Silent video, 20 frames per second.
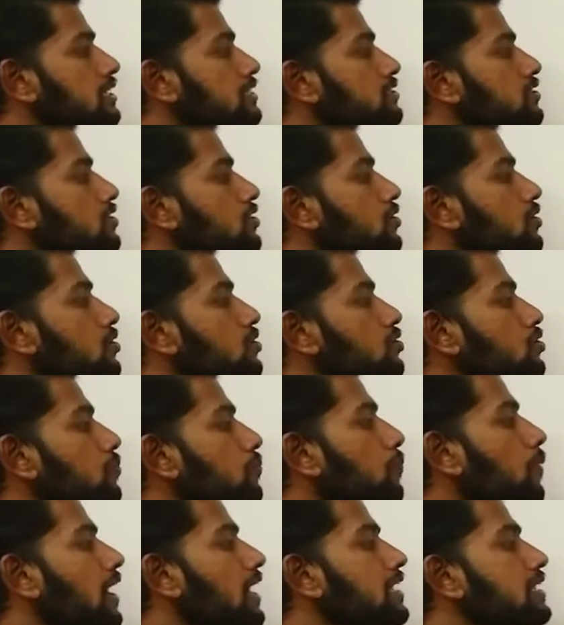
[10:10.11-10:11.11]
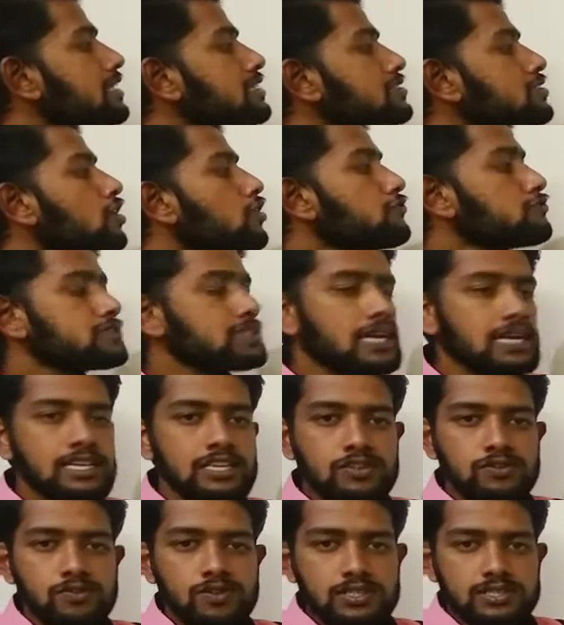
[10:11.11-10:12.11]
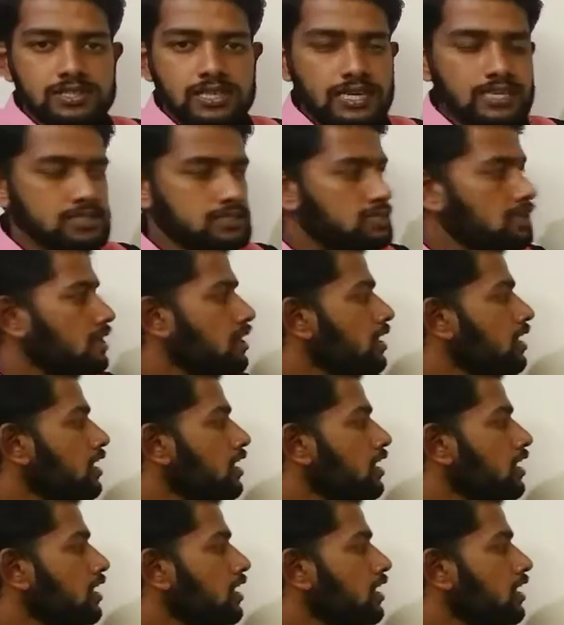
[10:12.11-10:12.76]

is equal to minus of sine inverse x.